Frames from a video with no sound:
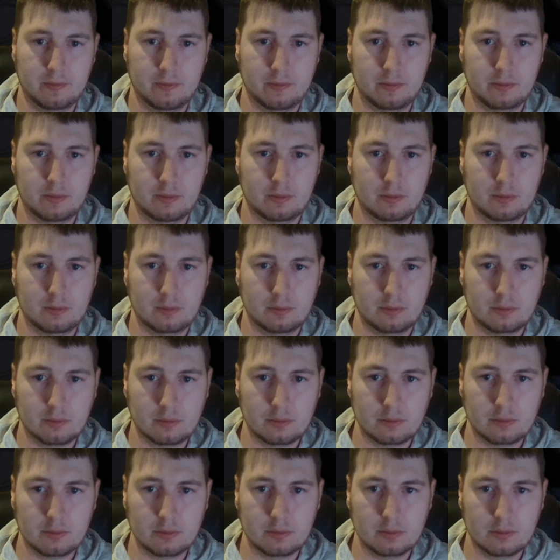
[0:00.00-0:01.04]

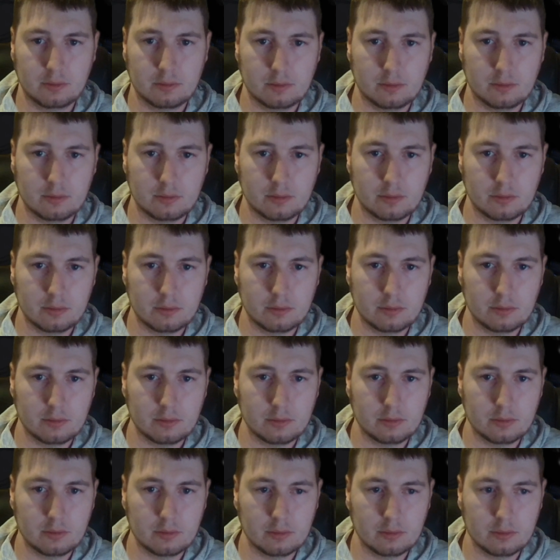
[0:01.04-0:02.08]

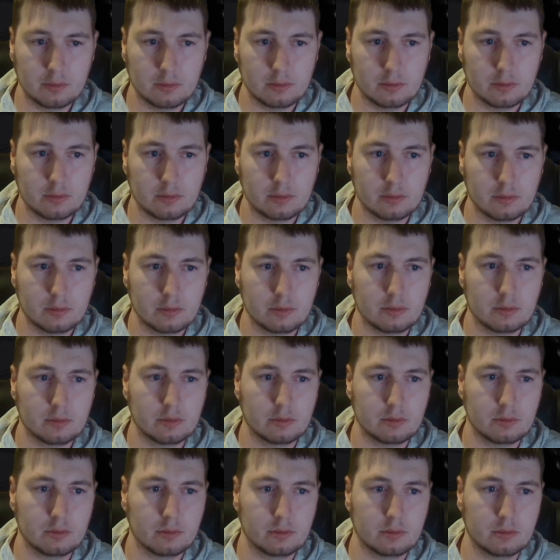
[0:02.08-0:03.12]

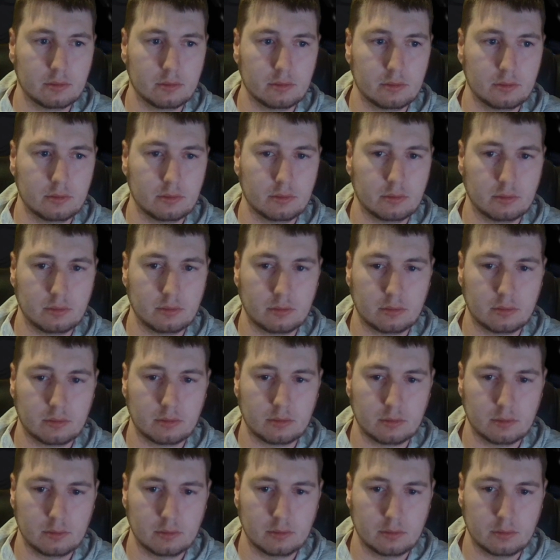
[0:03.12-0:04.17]

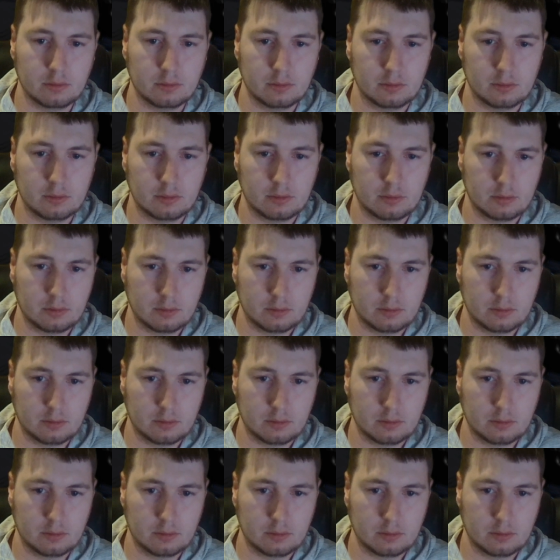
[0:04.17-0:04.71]
[no speech]